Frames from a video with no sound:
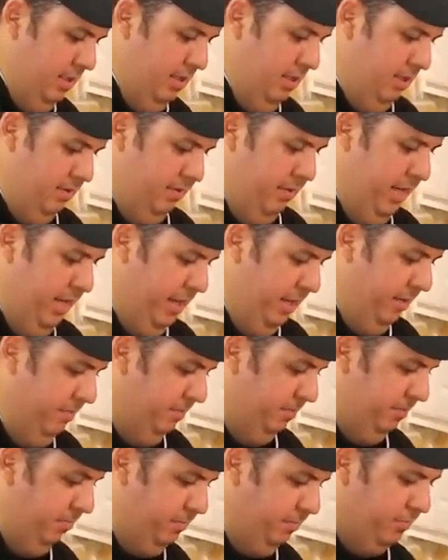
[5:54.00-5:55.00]
All right.
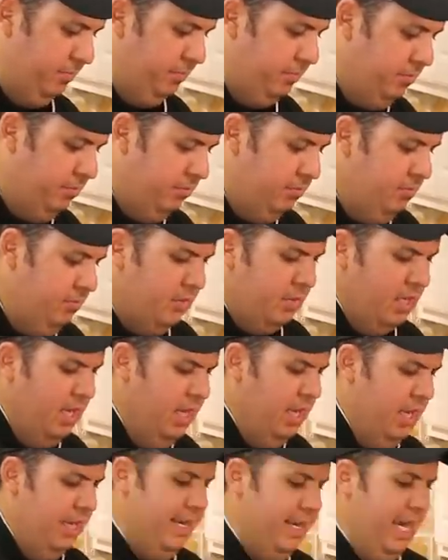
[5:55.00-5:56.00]

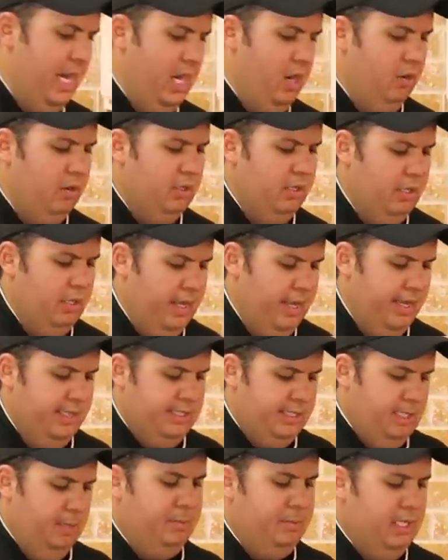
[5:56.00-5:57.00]
Now,
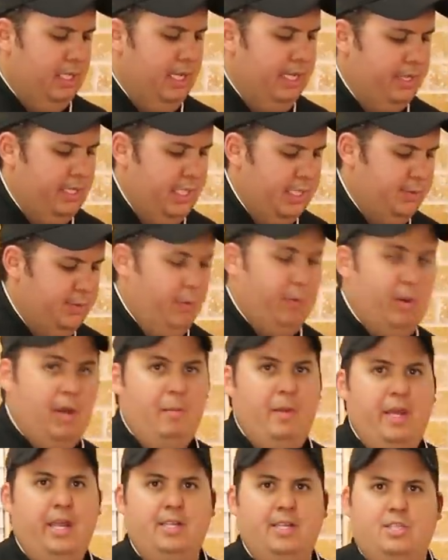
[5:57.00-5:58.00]
in something like this, we want
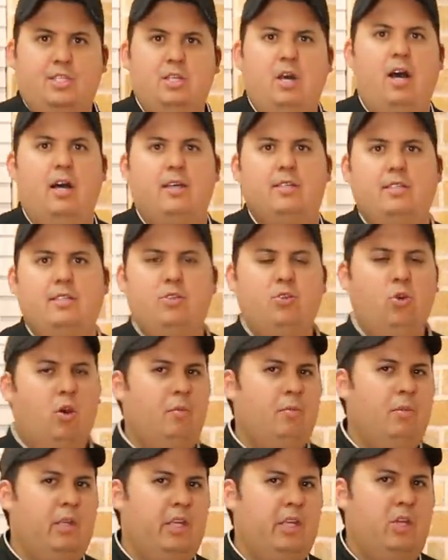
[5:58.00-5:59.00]
to make a sauce, and
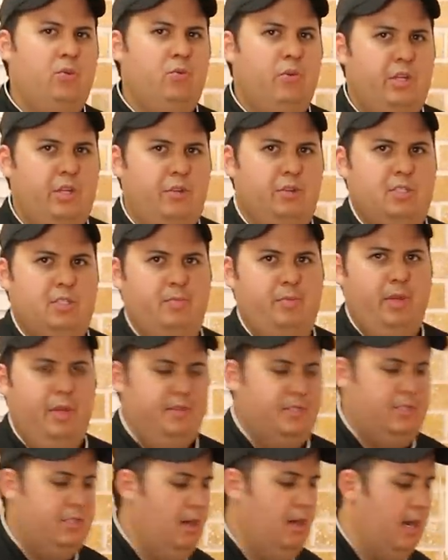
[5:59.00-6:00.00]
normally you would use a
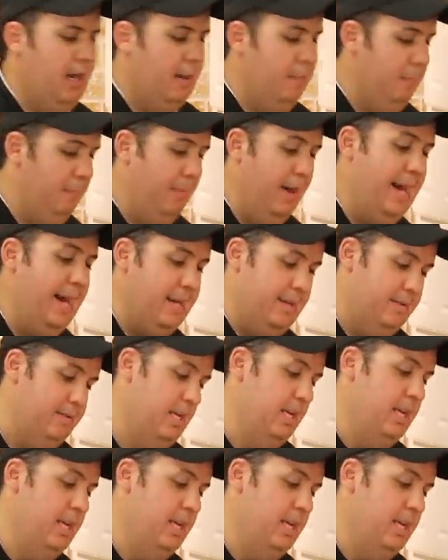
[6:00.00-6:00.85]
beef stock, but